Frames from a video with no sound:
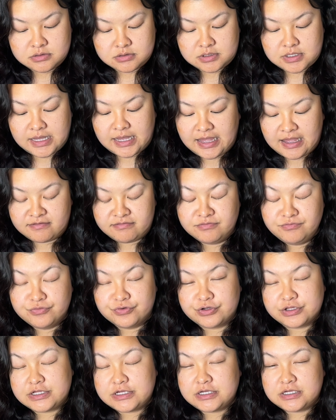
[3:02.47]
I haven't
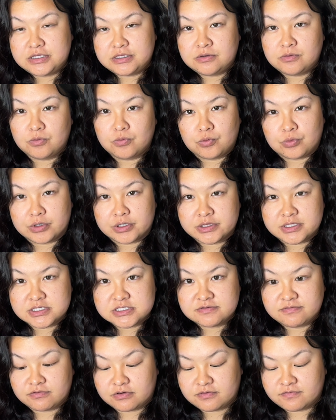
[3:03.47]
really worn
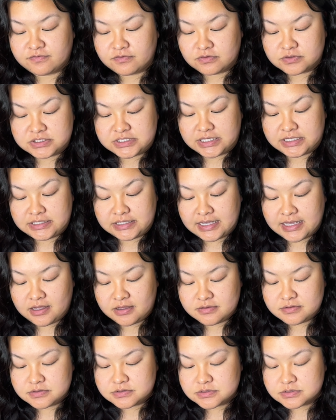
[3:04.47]
this for a full day
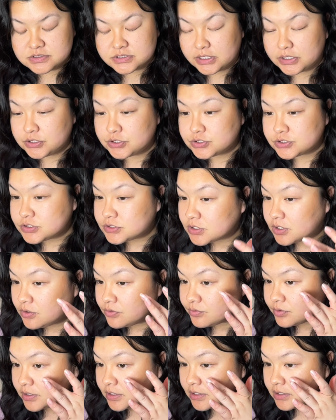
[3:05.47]
yet, so I
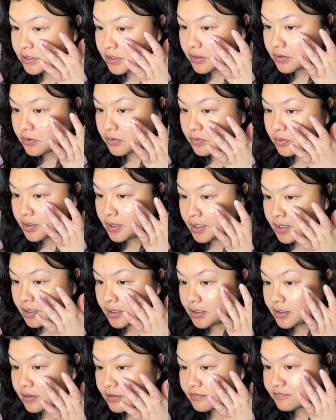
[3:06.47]
don't really know
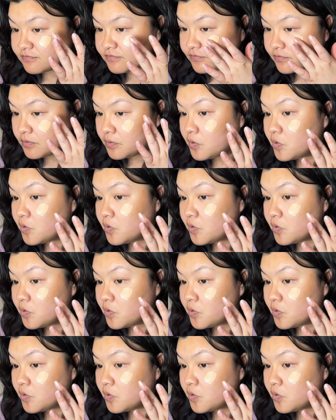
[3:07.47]
if